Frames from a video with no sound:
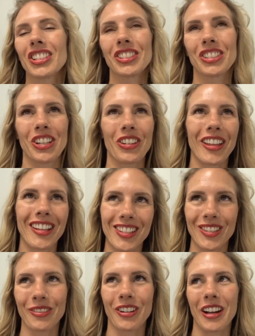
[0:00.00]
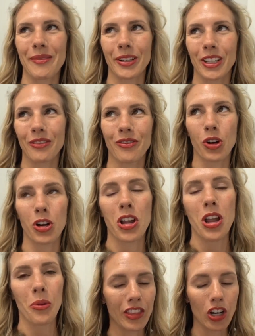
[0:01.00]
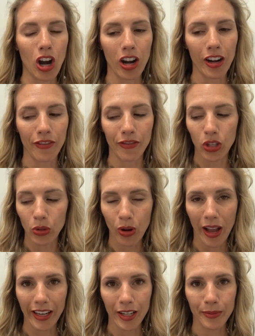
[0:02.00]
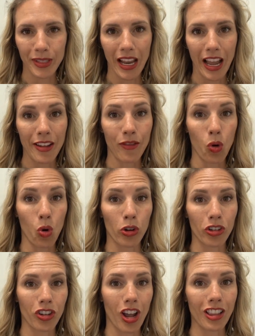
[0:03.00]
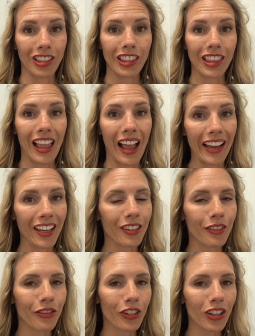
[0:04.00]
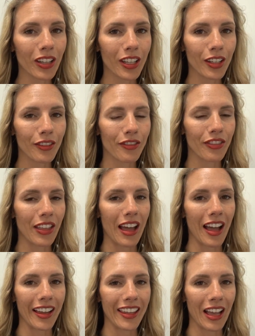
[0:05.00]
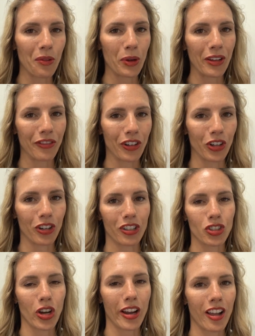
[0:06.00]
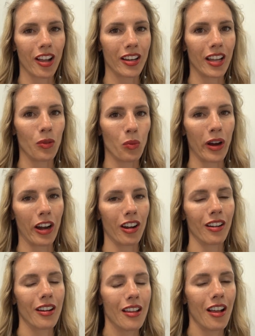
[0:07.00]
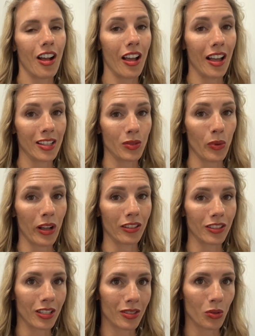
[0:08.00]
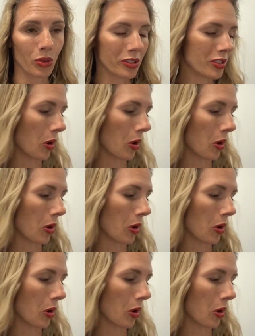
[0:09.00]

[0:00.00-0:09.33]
Fashion show, that's the word I'm looking for. There are a few items that I've ordered online for Eve that I can't wait for her to try on and wear as well to school.